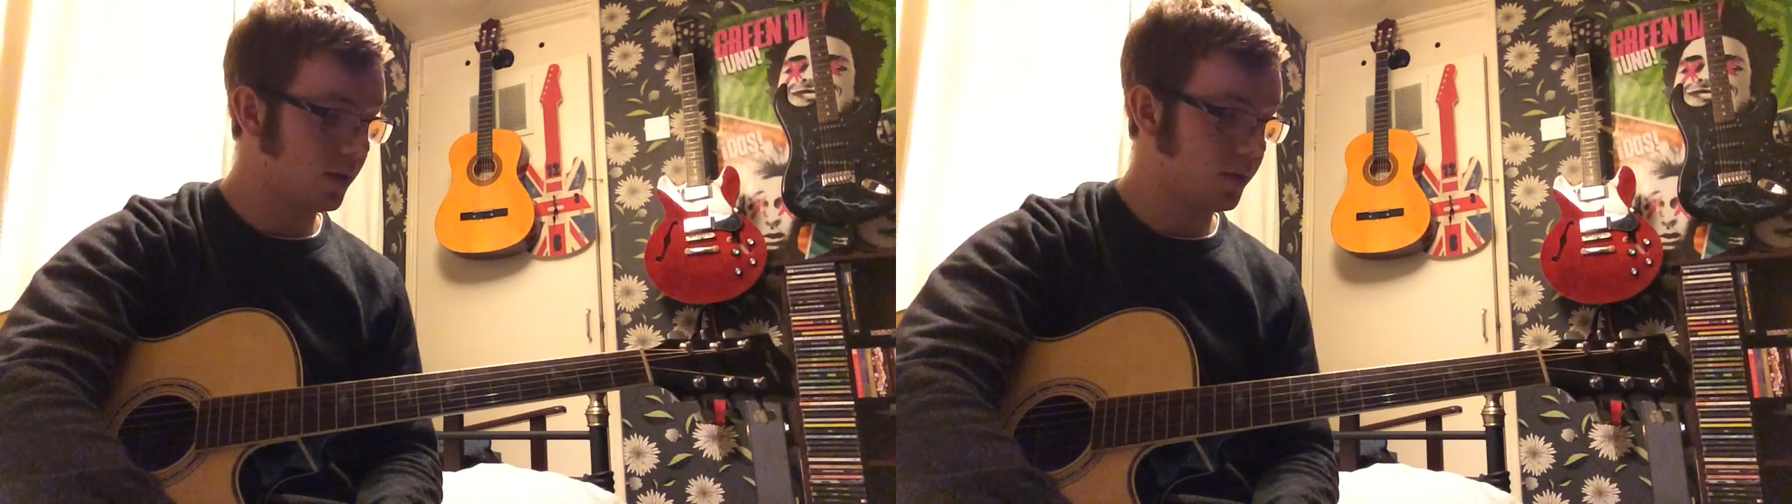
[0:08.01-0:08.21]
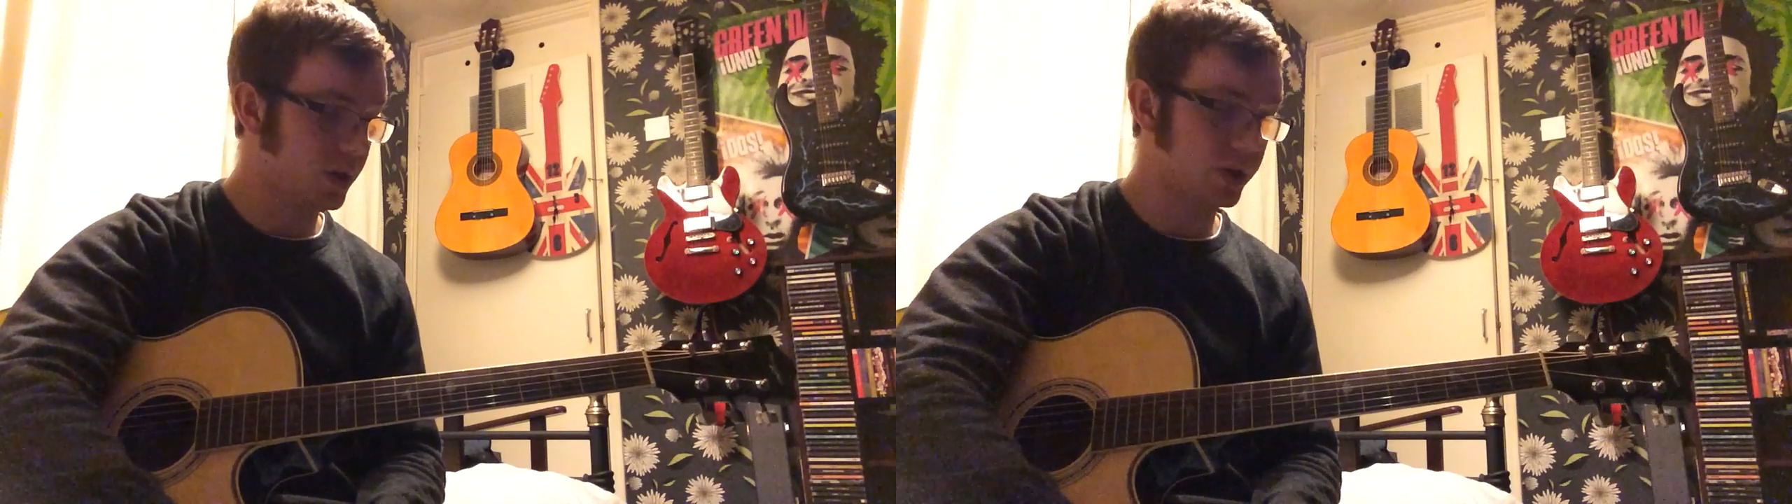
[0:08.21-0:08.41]

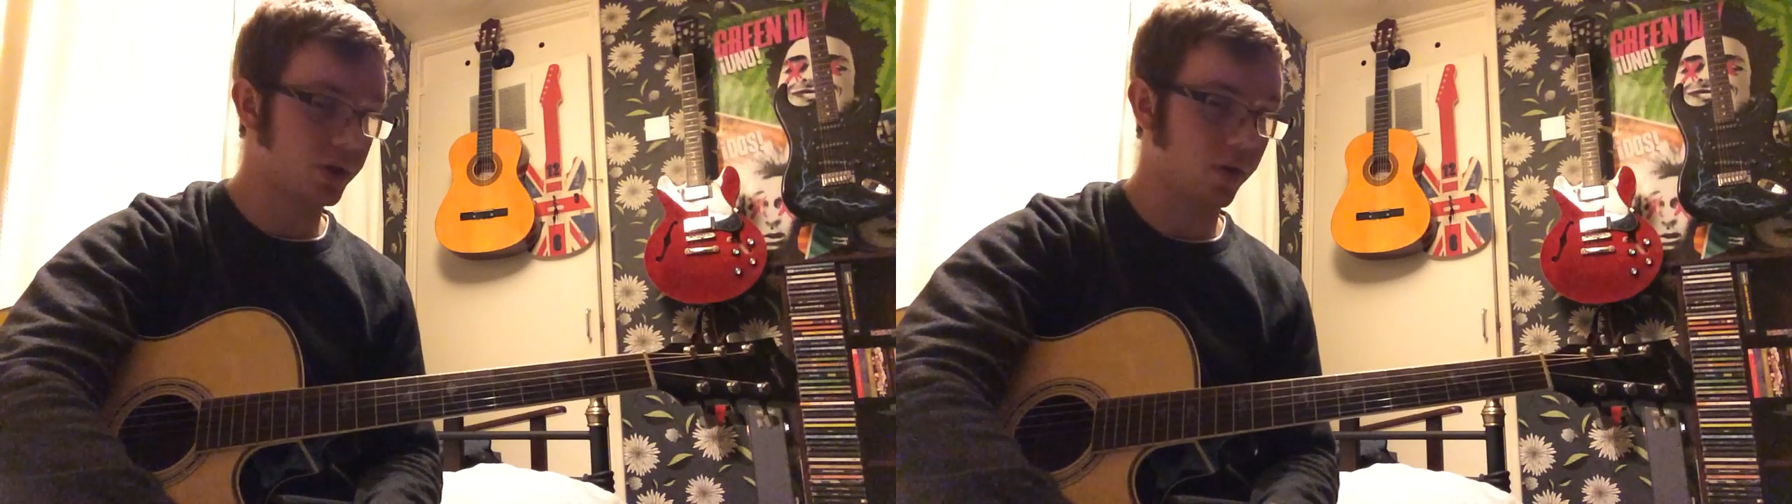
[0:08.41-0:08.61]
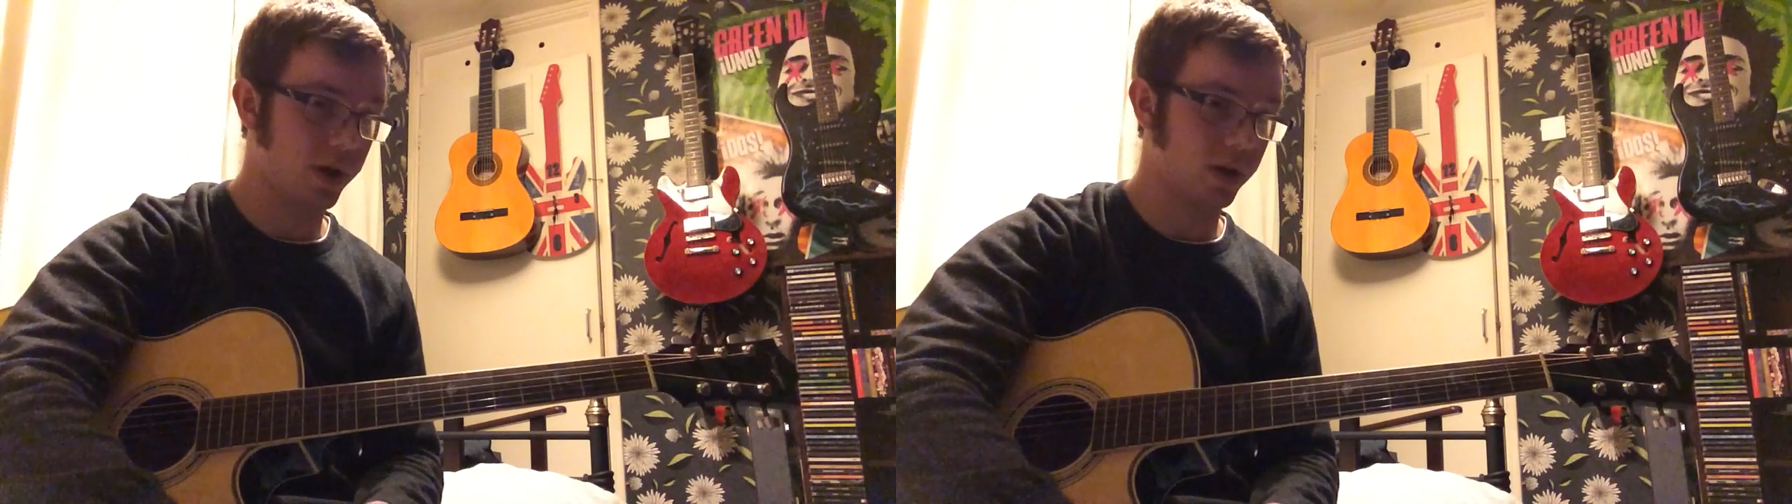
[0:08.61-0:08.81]
For this
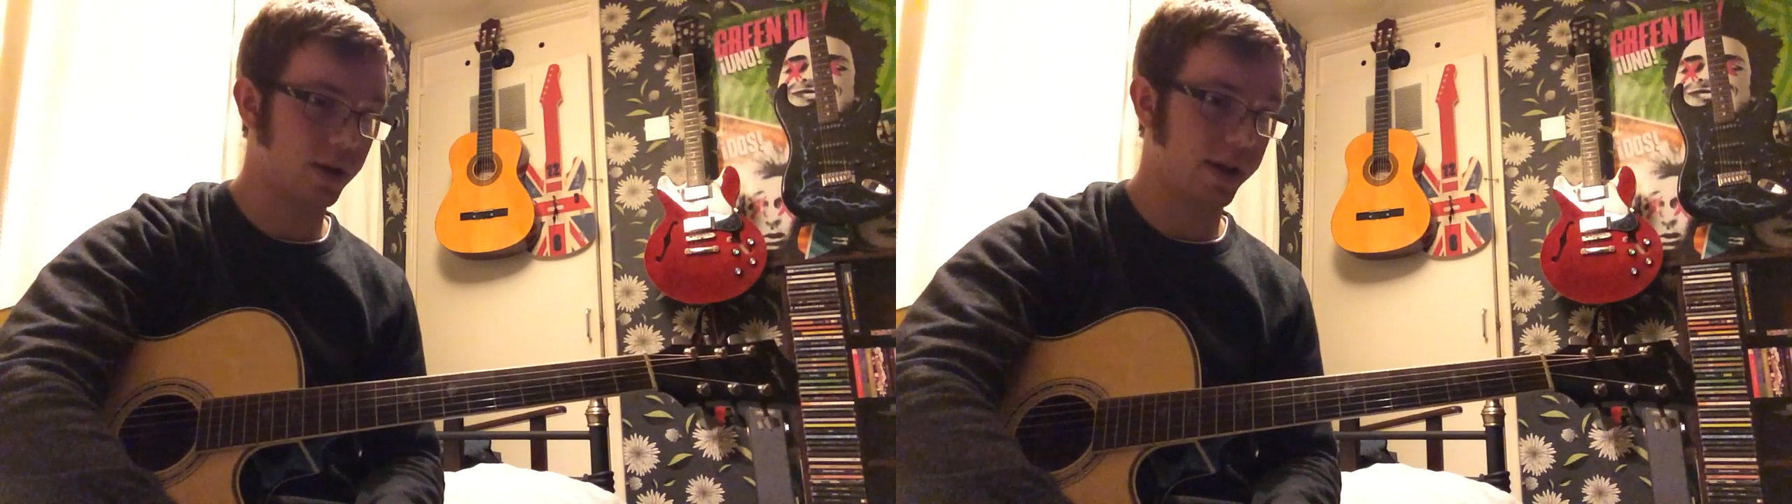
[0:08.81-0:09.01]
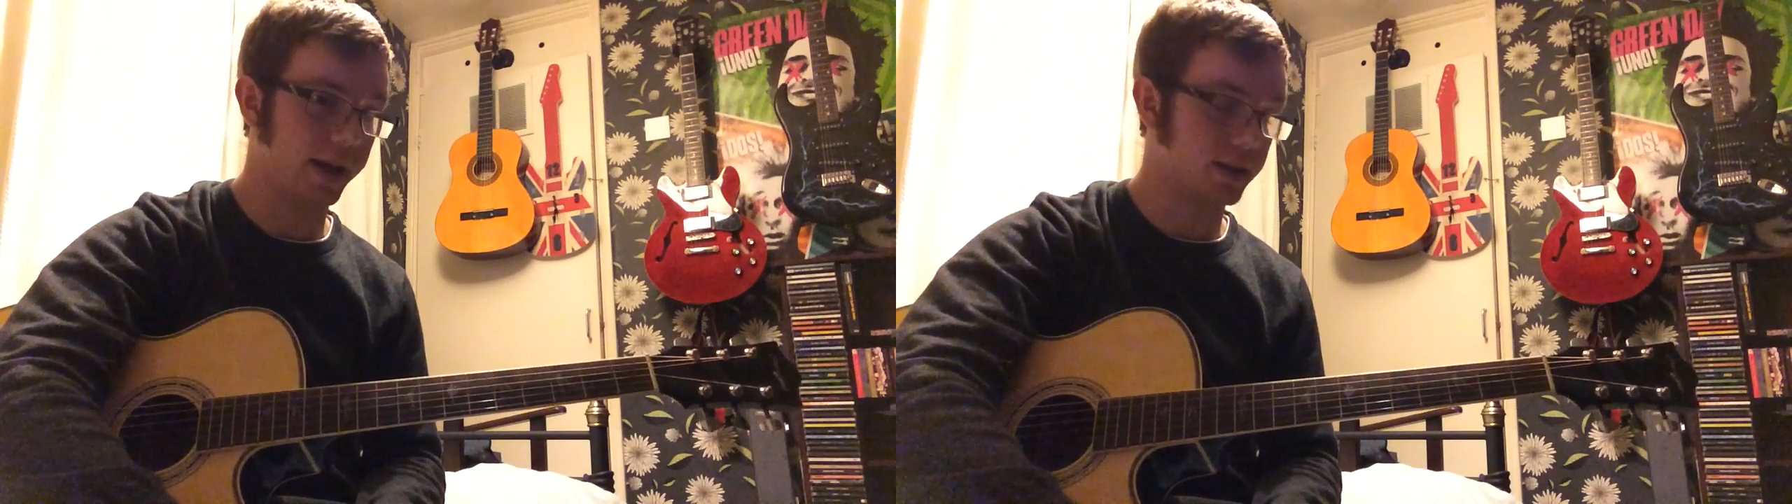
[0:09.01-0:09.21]
song I'm
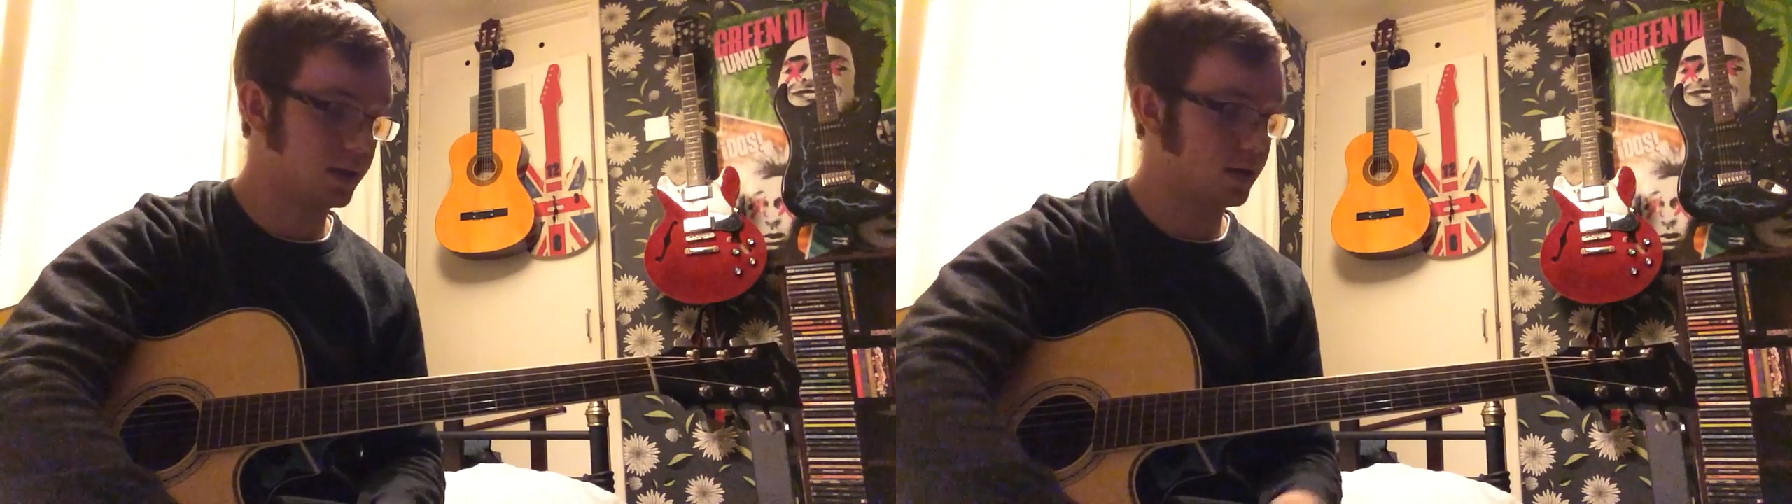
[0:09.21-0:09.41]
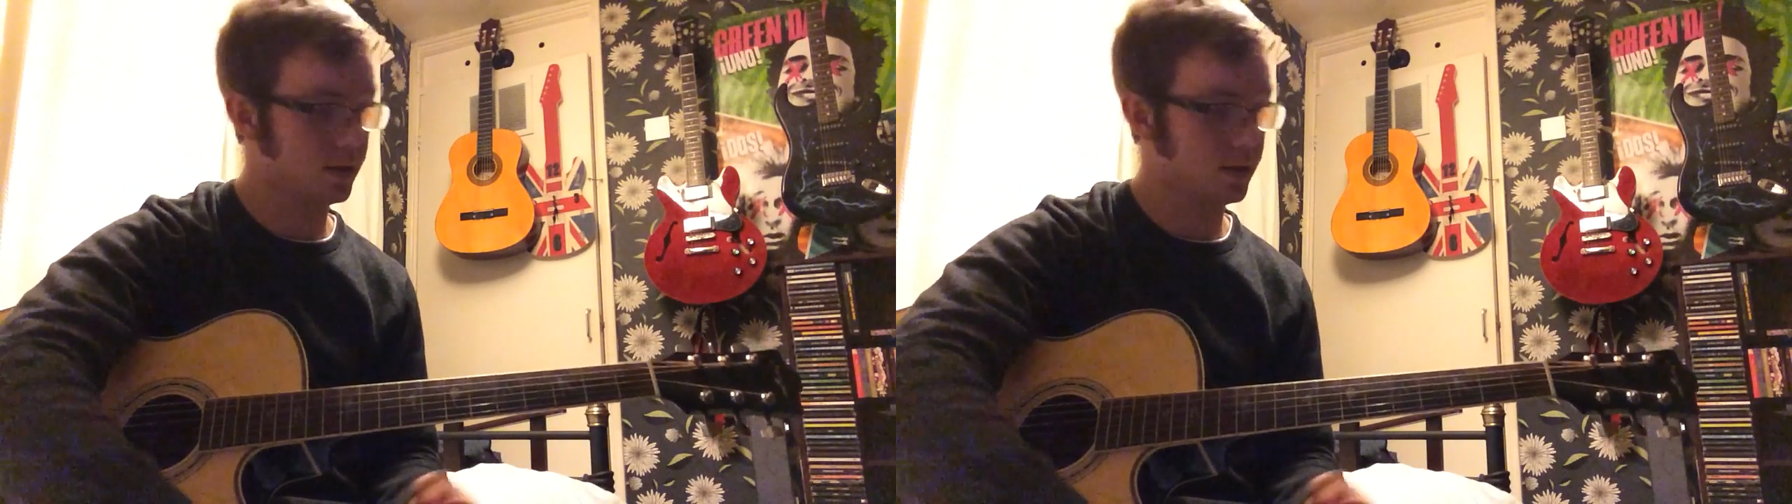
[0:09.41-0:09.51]
going to need